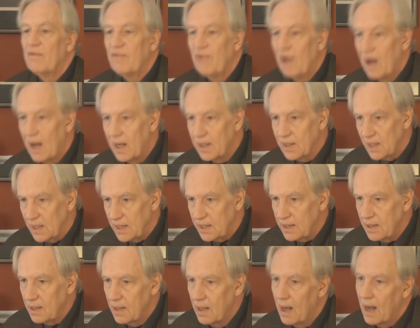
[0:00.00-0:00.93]

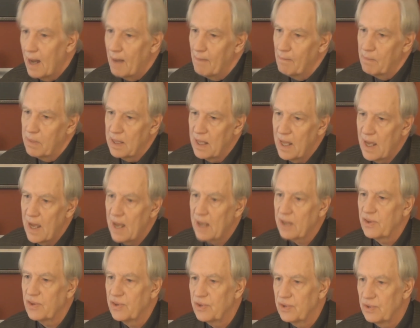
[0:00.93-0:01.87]
Finally, on
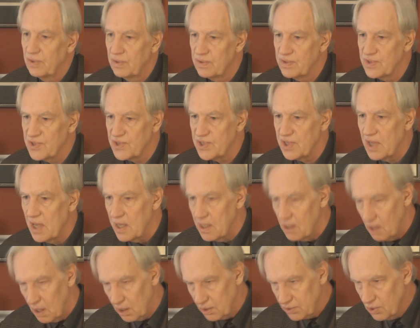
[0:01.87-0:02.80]
Black
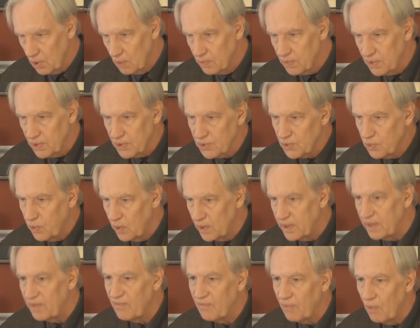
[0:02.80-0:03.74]
Thursday, October
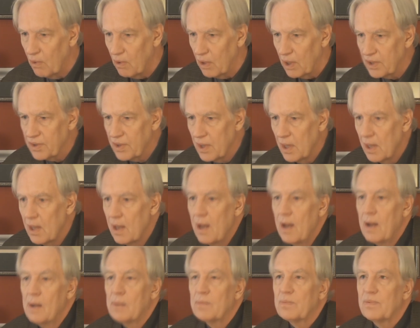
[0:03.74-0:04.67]
24th,
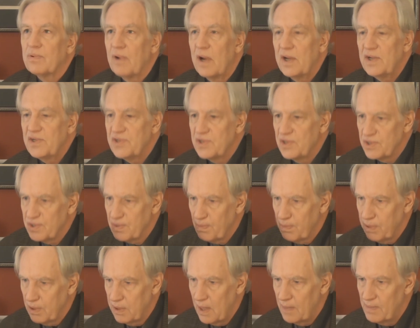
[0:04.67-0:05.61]
prices
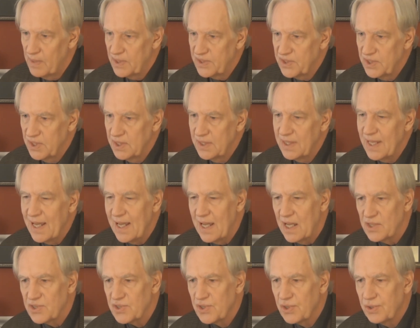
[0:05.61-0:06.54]
plummeted
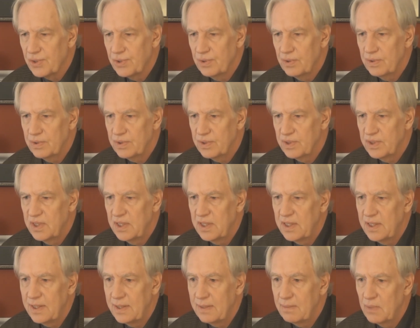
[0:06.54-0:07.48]
as
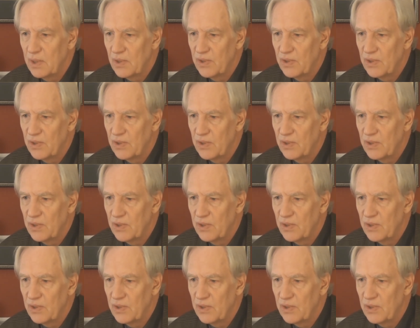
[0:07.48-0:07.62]
13